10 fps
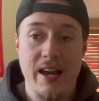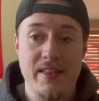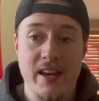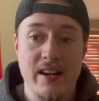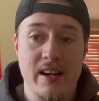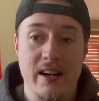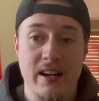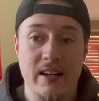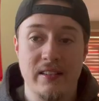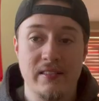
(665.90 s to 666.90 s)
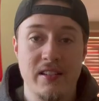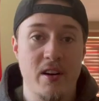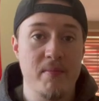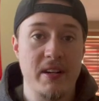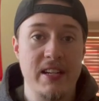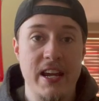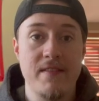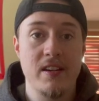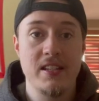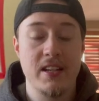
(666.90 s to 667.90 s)
then,
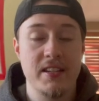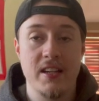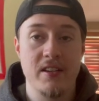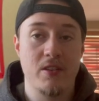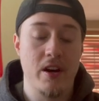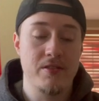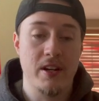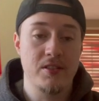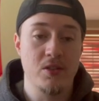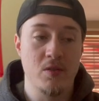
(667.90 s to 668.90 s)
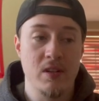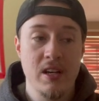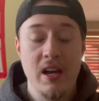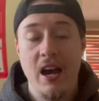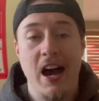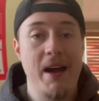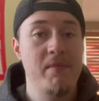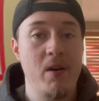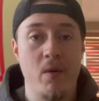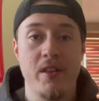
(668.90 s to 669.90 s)
McDavid, he's got to sign a new contract soon. I'm
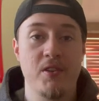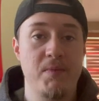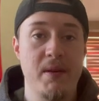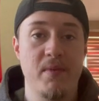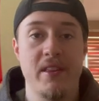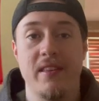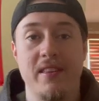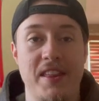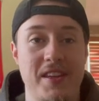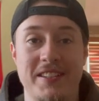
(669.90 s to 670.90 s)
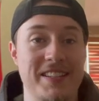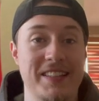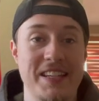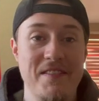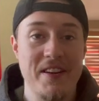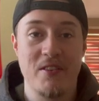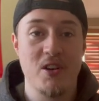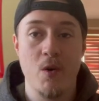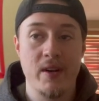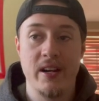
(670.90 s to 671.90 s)
not one of those people that thinks he's leaving or
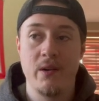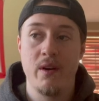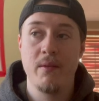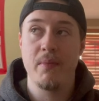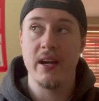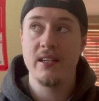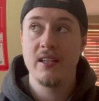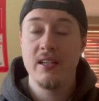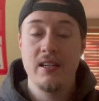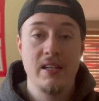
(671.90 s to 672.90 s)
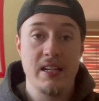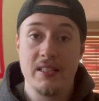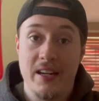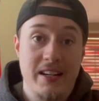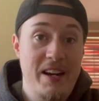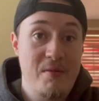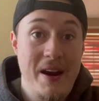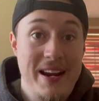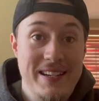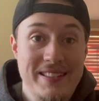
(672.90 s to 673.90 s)
going anywhere, but he's going to get a
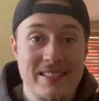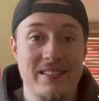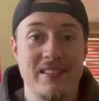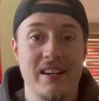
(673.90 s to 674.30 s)
raise.